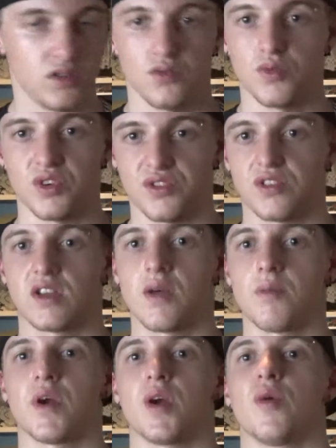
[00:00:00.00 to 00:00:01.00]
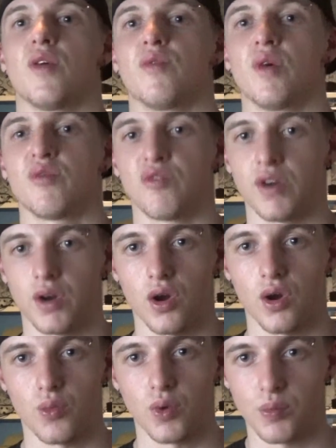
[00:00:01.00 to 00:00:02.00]
Once I get better at weathering,
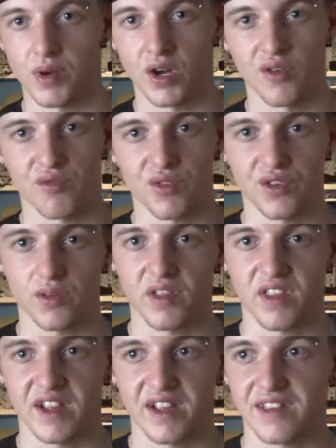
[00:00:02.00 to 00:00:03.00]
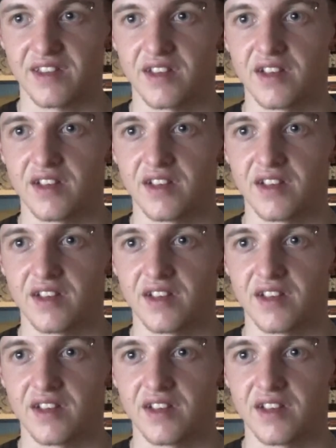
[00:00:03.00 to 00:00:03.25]
I will be going through some of that.